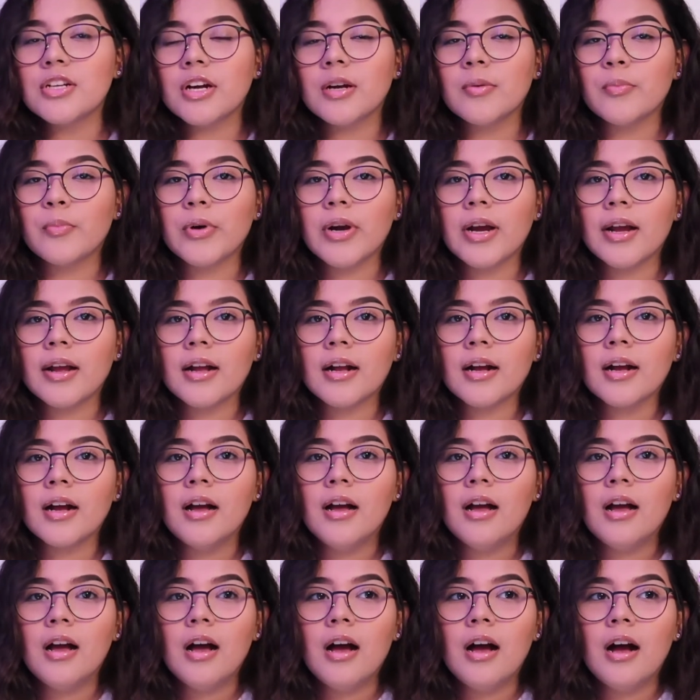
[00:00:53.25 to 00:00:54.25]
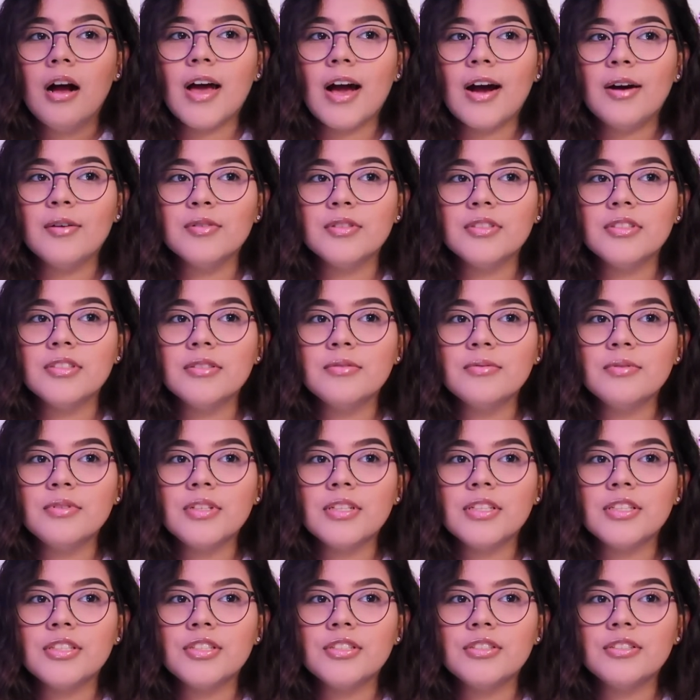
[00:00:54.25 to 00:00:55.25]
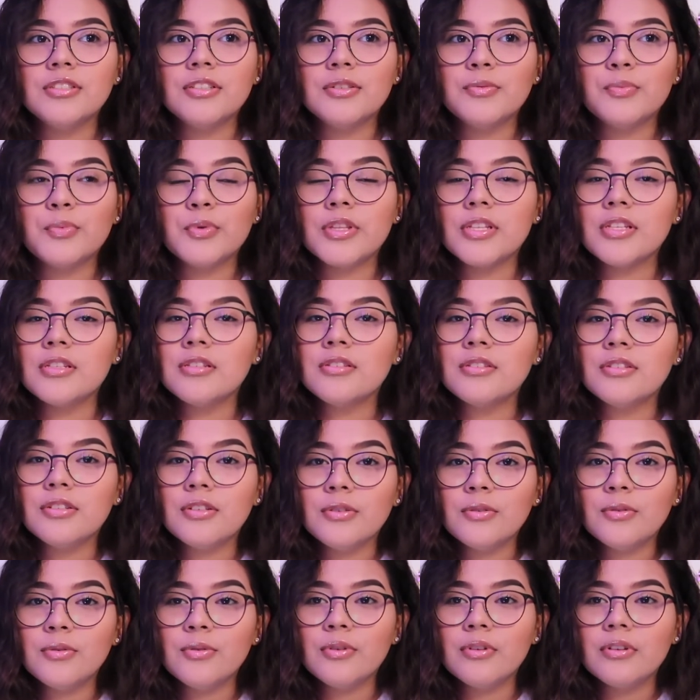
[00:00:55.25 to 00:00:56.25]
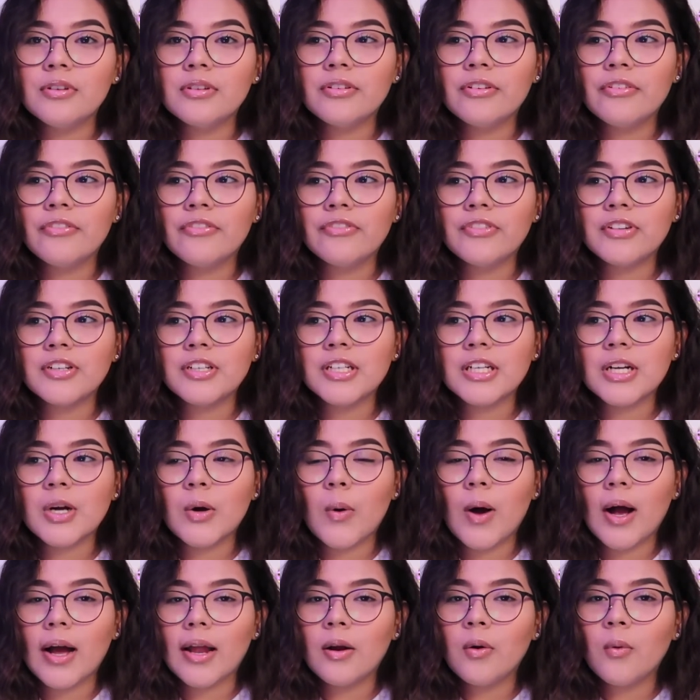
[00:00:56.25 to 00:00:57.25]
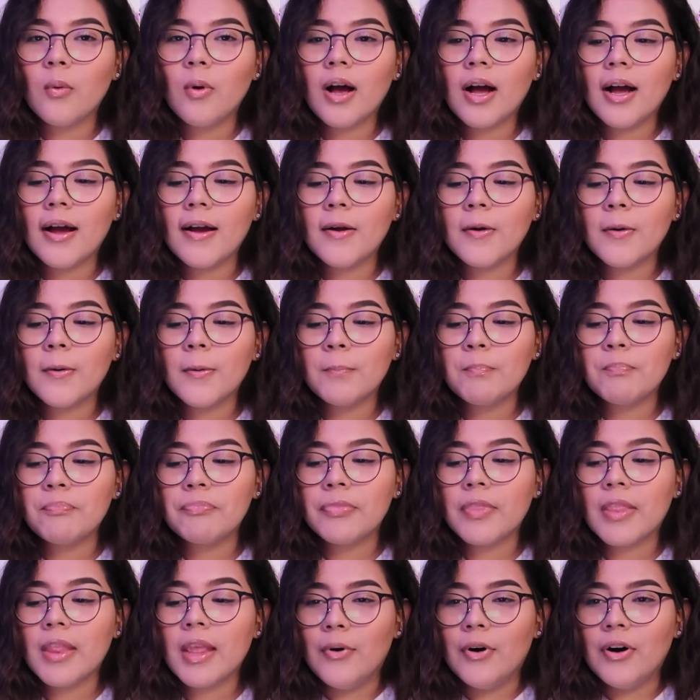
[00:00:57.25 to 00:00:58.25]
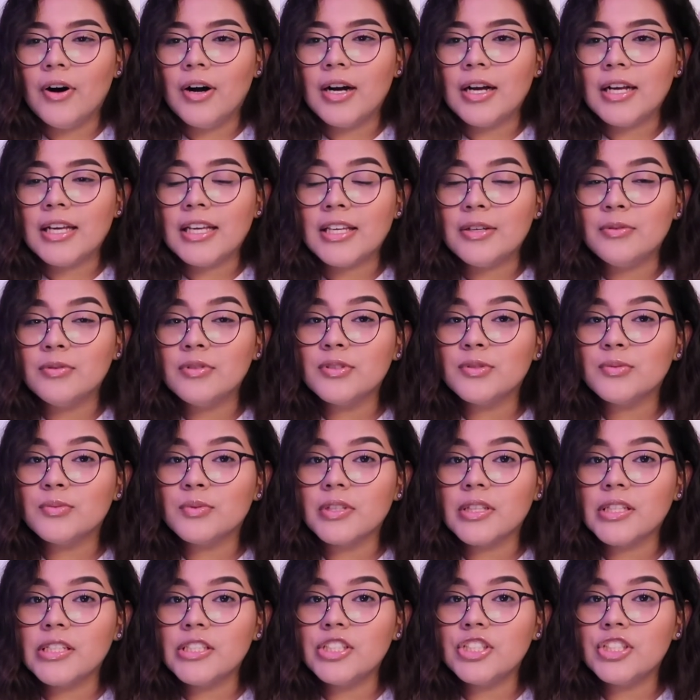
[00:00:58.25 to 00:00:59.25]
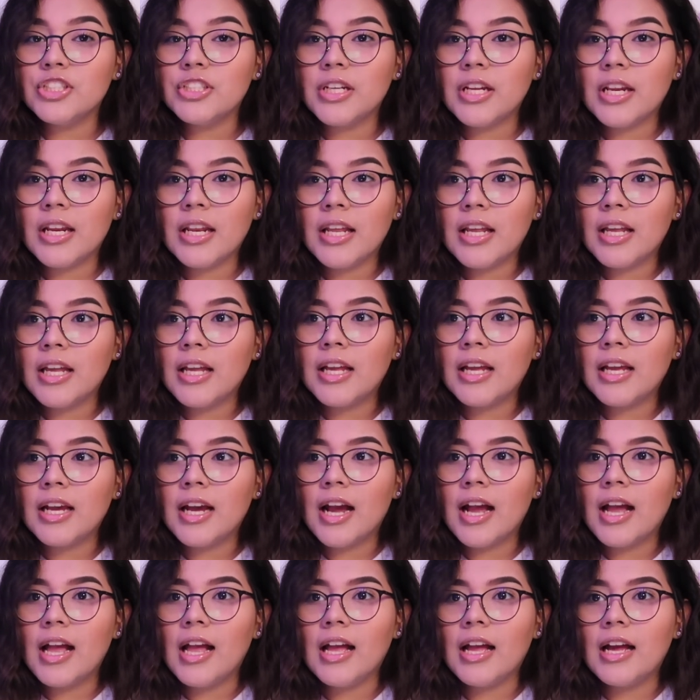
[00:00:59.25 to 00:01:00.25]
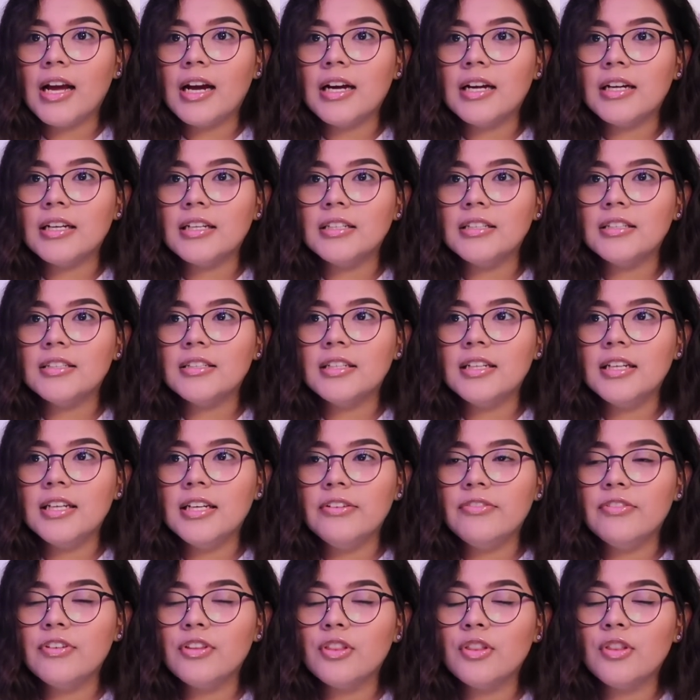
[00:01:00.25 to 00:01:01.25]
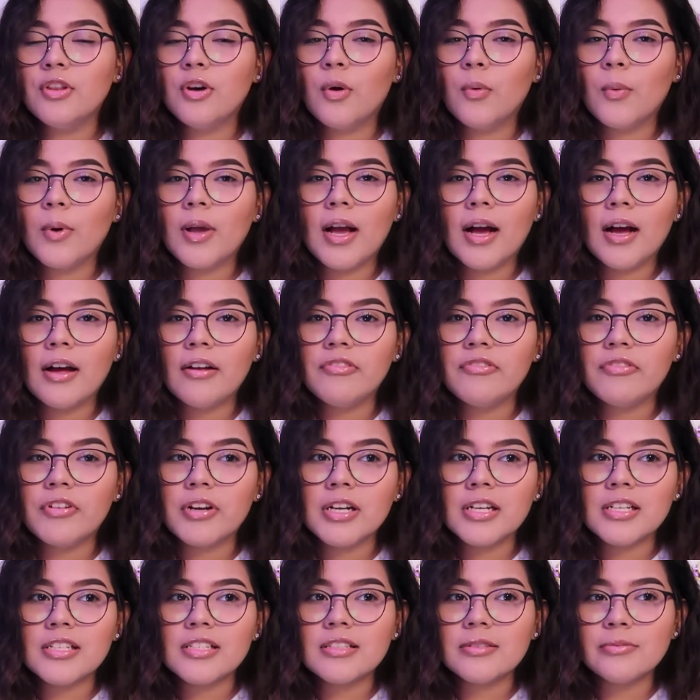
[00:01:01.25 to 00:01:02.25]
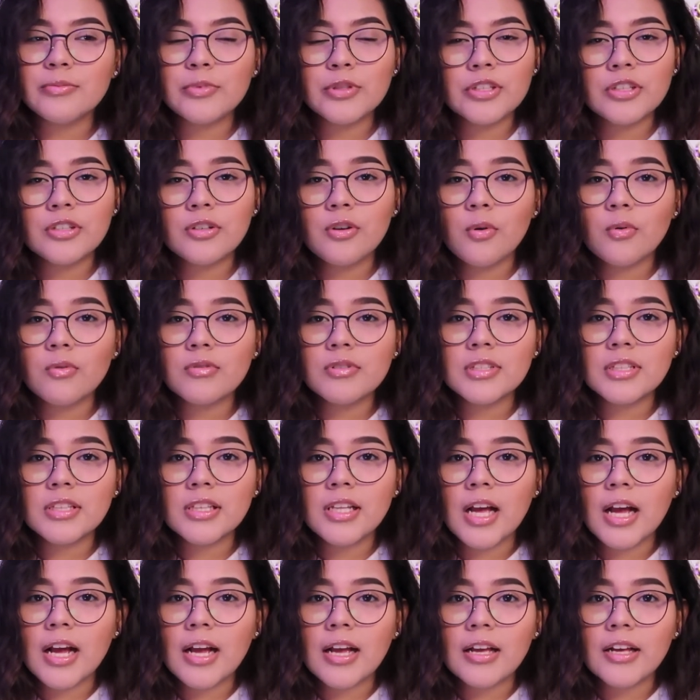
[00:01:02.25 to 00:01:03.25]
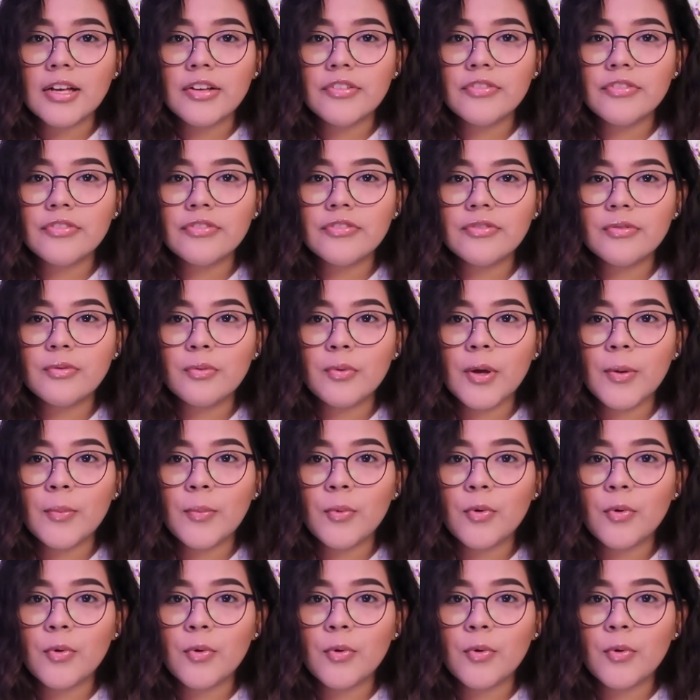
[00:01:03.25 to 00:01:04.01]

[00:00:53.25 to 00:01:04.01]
heartbreak, I was in a relationship with this dude for quite a while, but he was really shitty, and even though we had very similar goals in life, we